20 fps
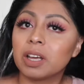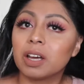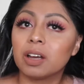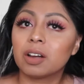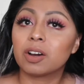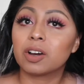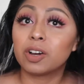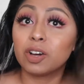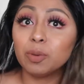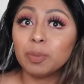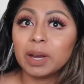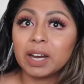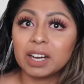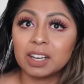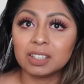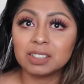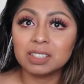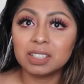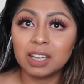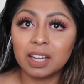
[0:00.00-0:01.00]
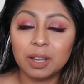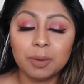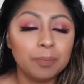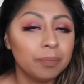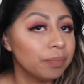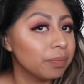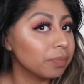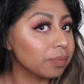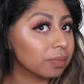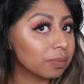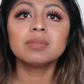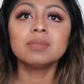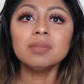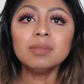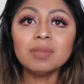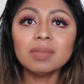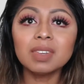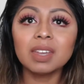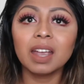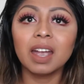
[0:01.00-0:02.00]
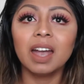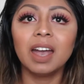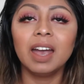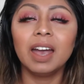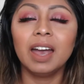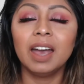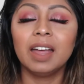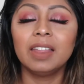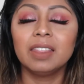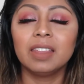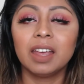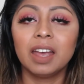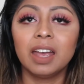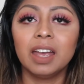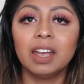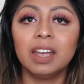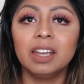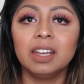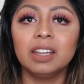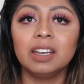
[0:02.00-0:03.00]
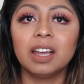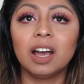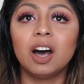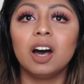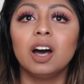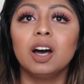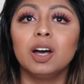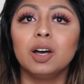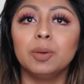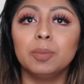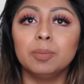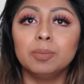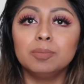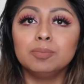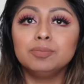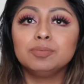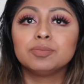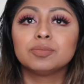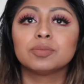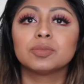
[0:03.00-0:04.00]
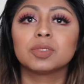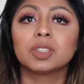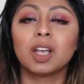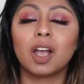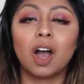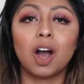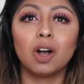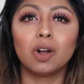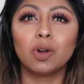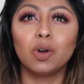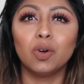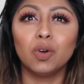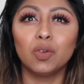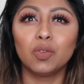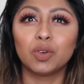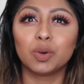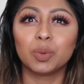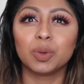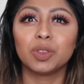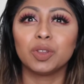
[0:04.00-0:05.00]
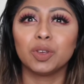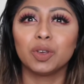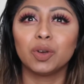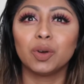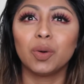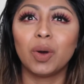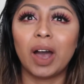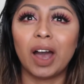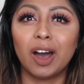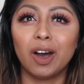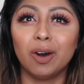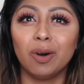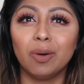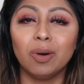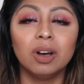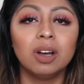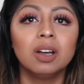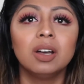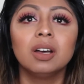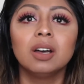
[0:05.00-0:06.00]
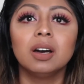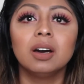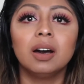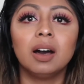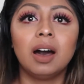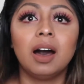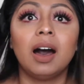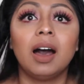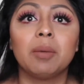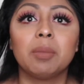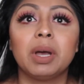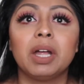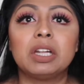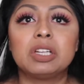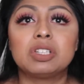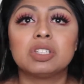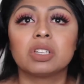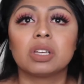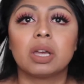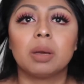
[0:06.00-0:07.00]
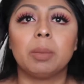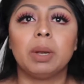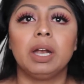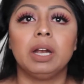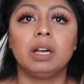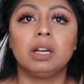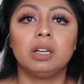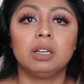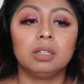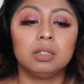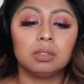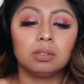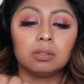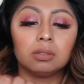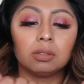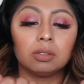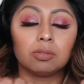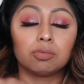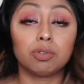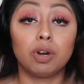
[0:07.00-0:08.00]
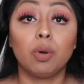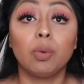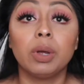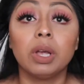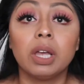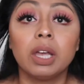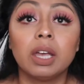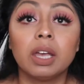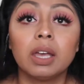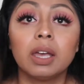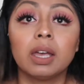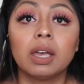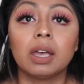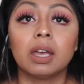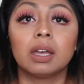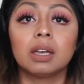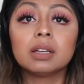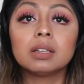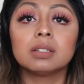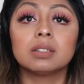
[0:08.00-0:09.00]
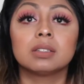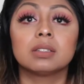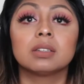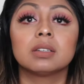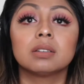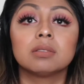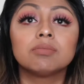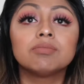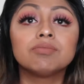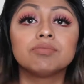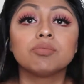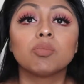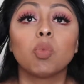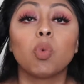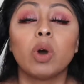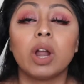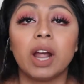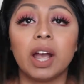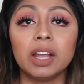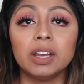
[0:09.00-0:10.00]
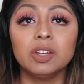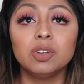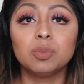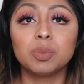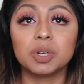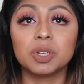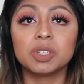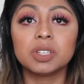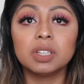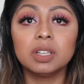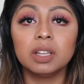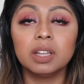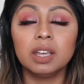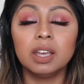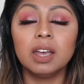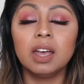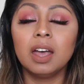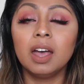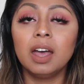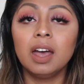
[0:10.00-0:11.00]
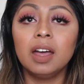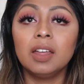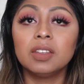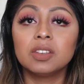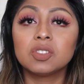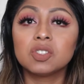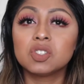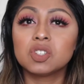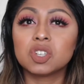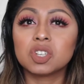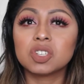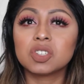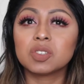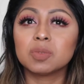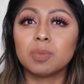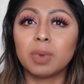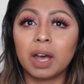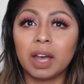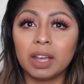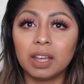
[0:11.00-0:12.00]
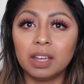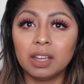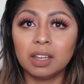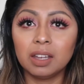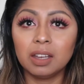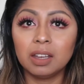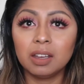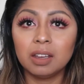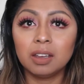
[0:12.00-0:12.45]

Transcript: to curl my hair today, and then I'll go over with you how I managed to get my hair growing and what I do personally. And this is just my